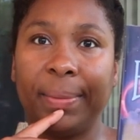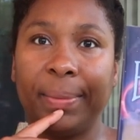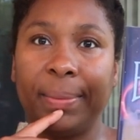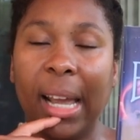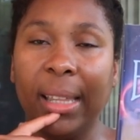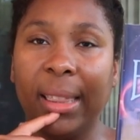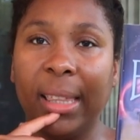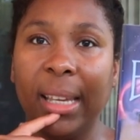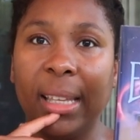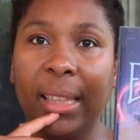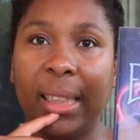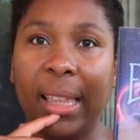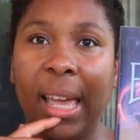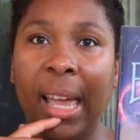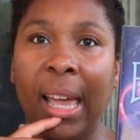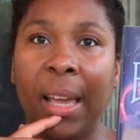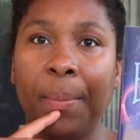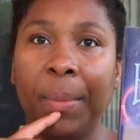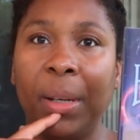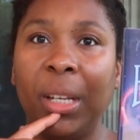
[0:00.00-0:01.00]
I think
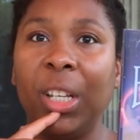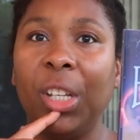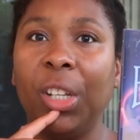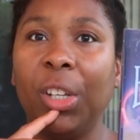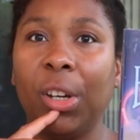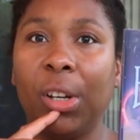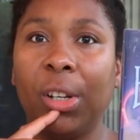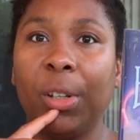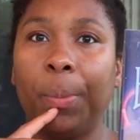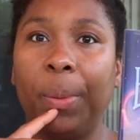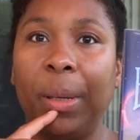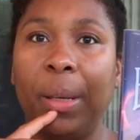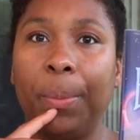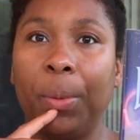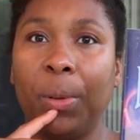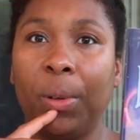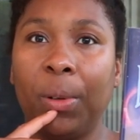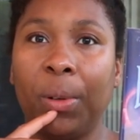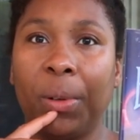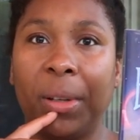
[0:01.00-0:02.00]
that many young
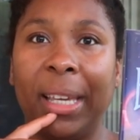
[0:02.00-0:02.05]
people